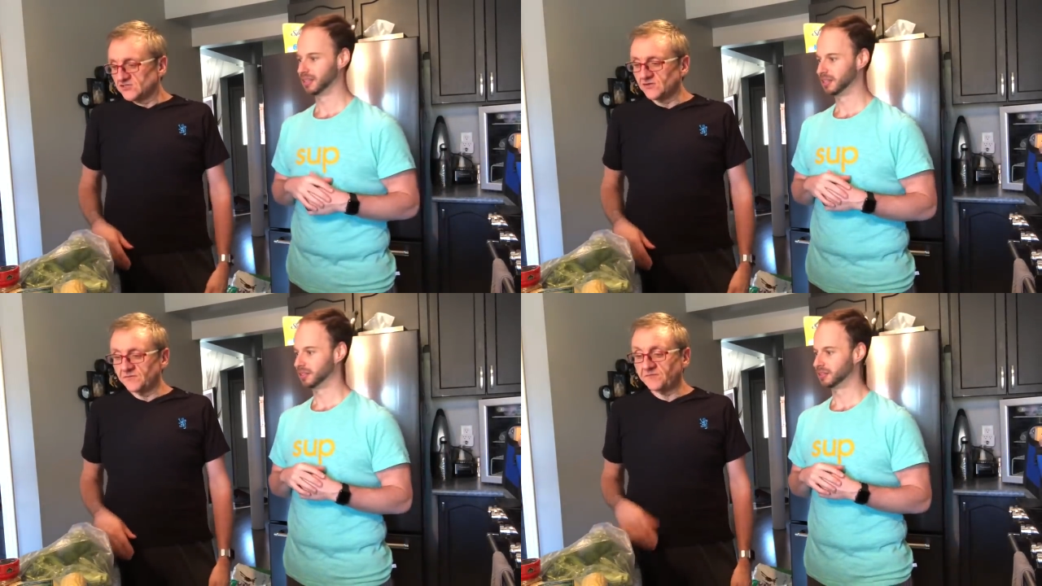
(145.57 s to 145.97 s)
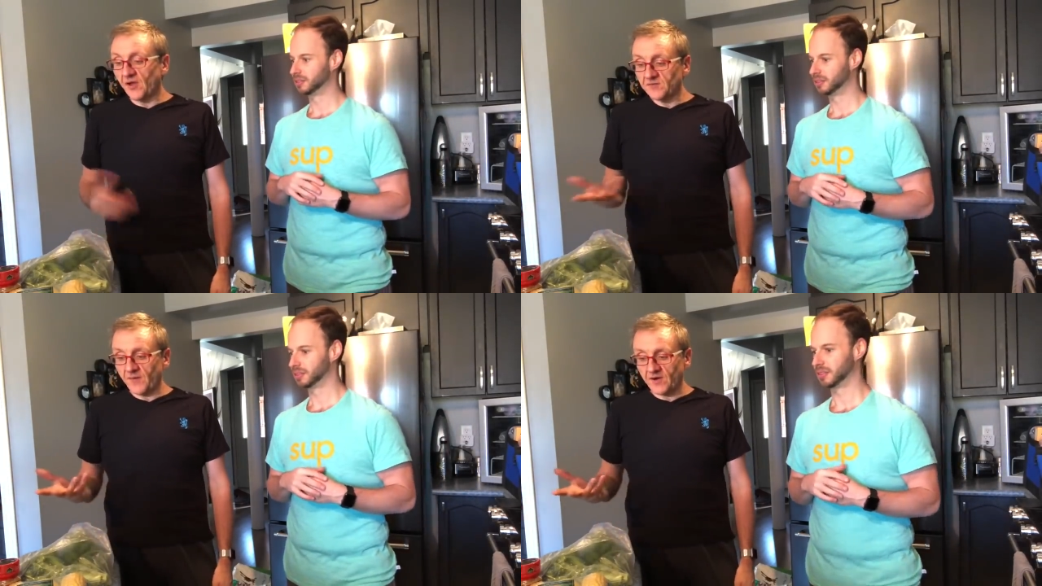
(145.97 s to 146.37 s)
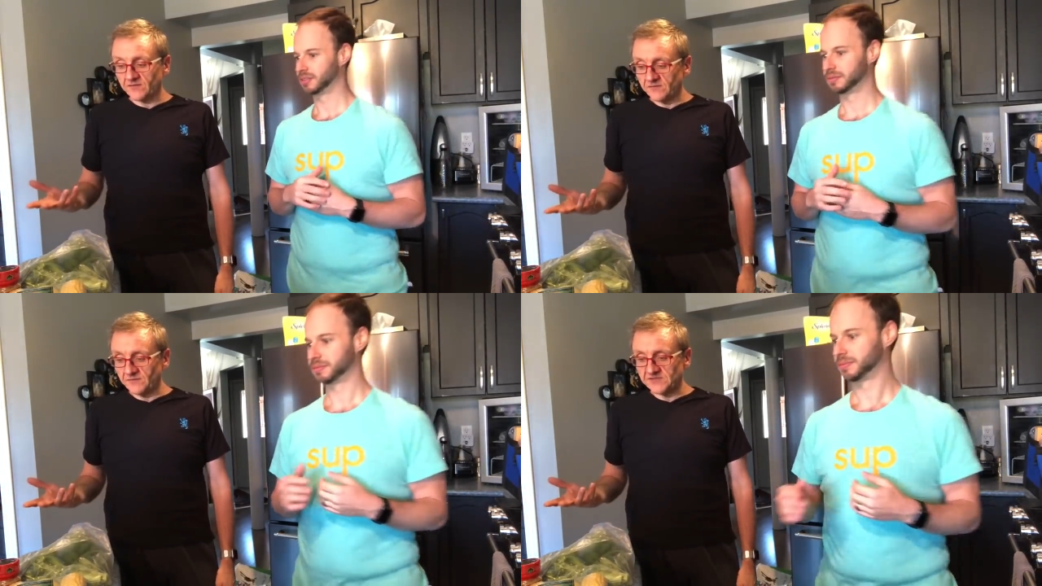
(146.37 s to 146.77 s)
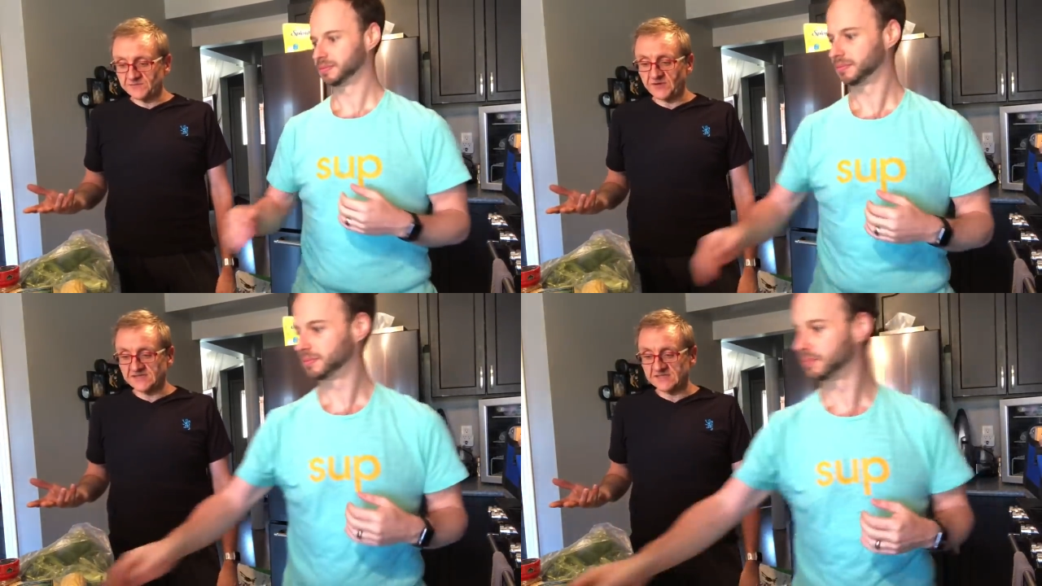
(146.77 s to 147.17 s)
Speaker 1: So Bulk Barn
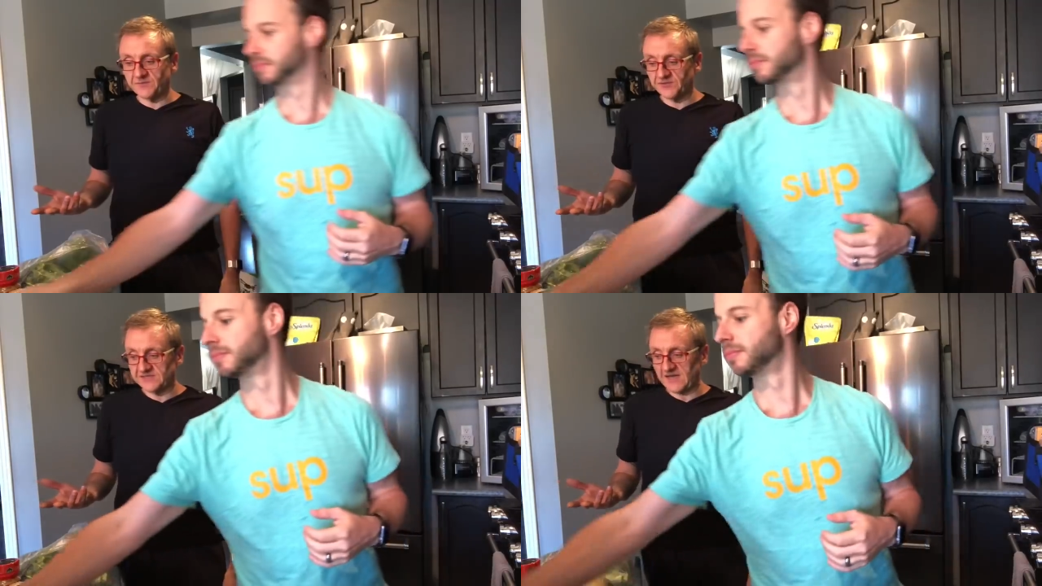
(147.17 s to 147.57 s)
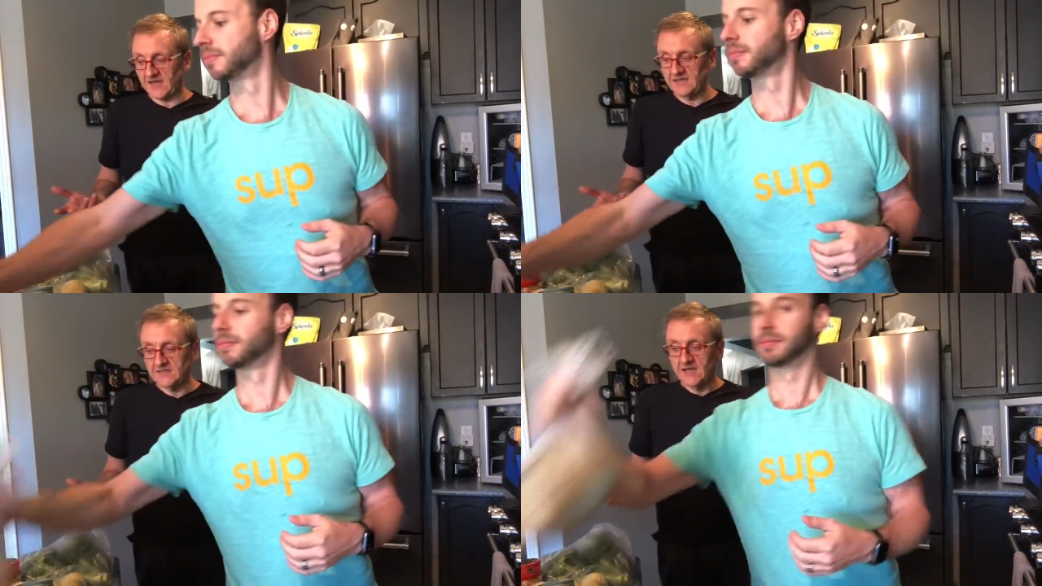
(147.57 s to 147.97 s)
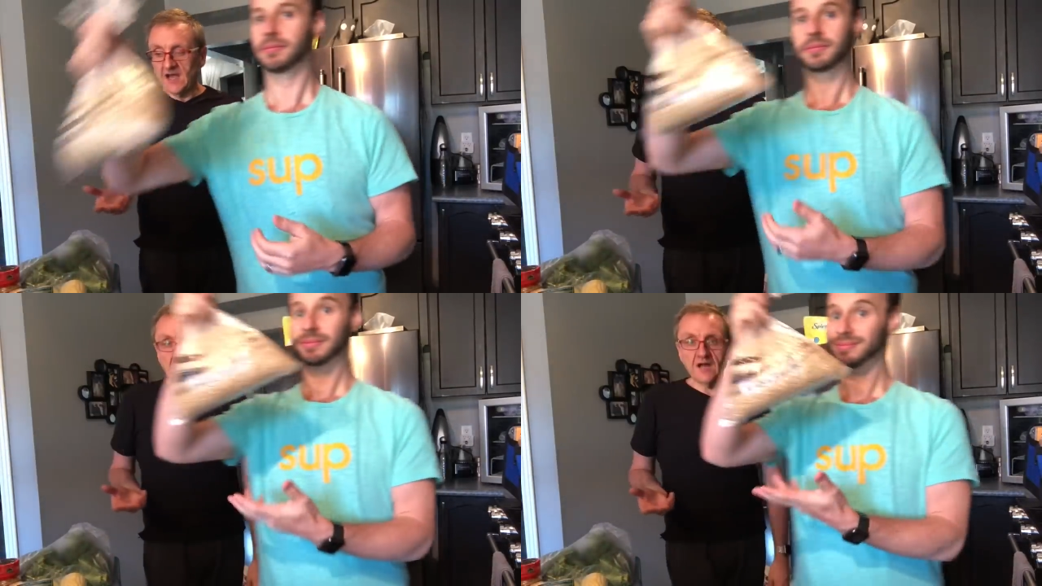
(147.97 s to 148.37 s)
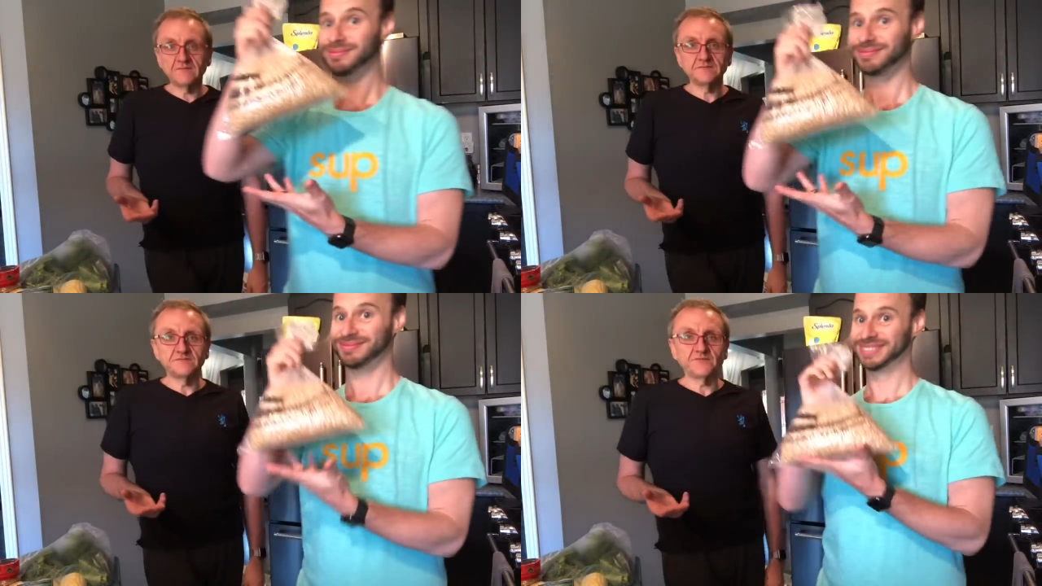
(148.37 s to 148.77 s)
was pretty simple today.
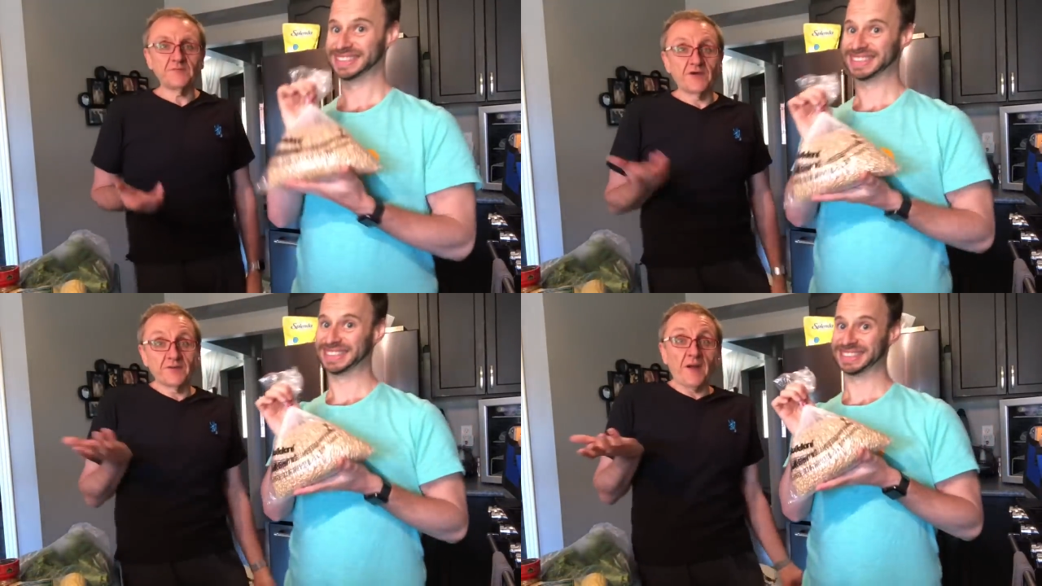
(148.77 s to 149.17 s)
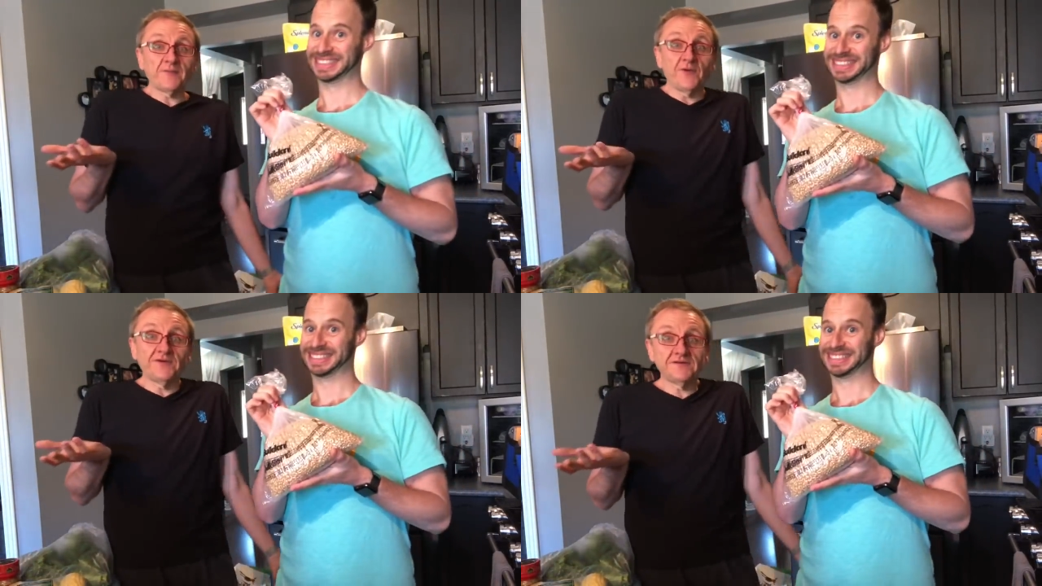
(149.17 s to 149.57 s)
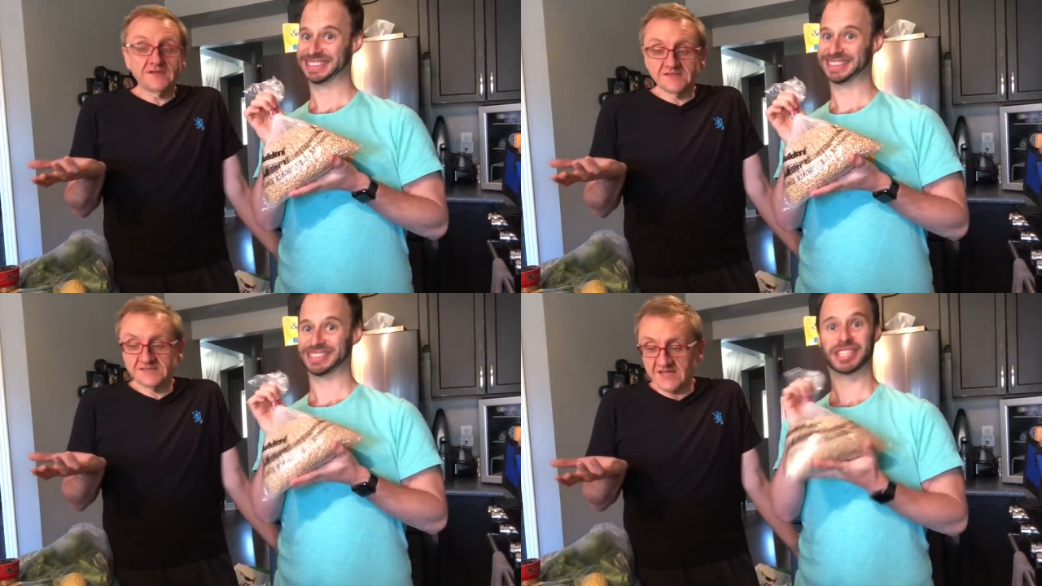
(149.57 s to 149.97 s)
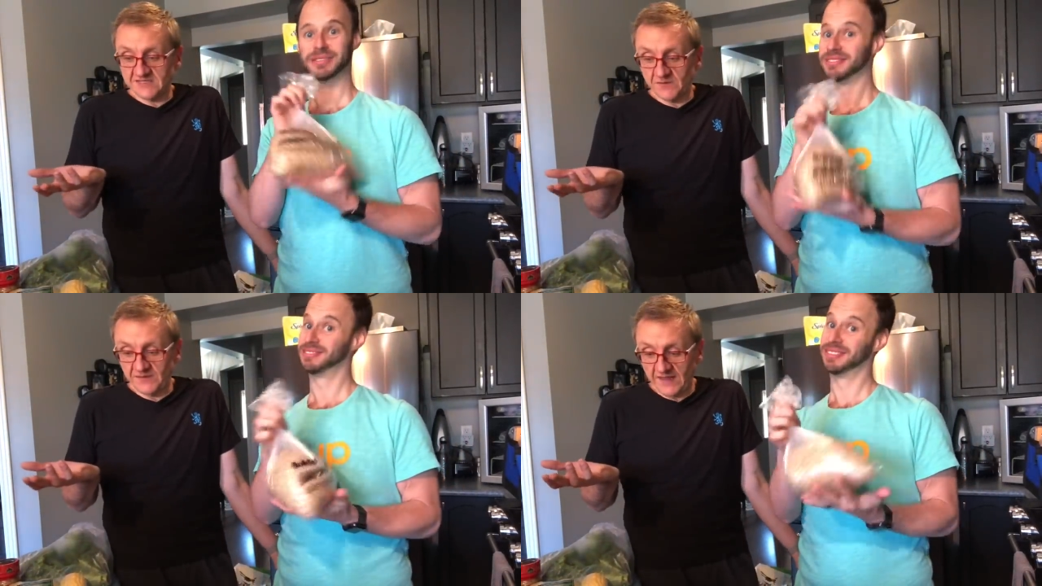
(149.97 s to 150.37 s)
Uh, we bought our popcorn because
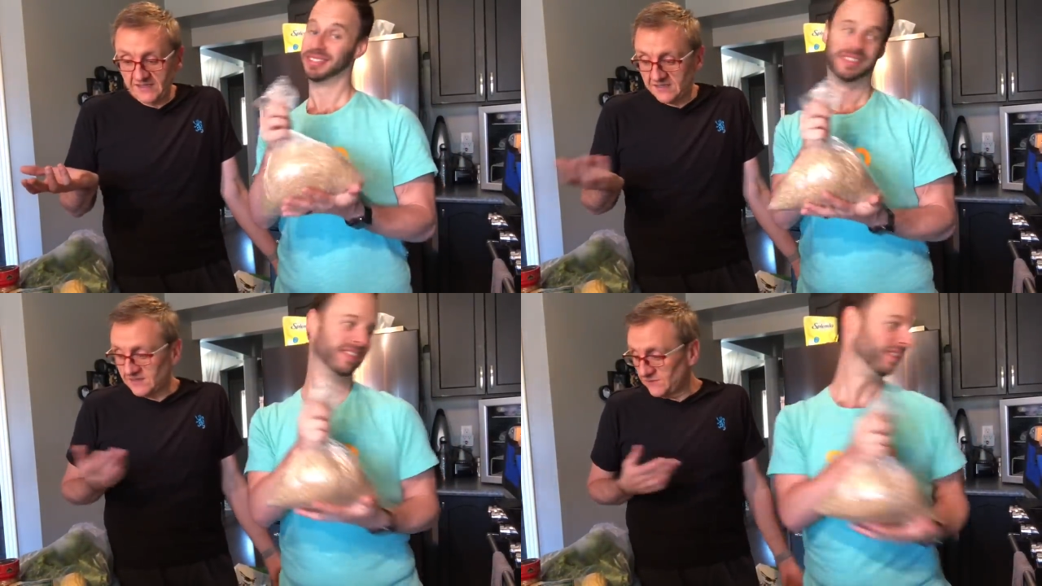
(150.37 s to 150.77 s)
that's what we like.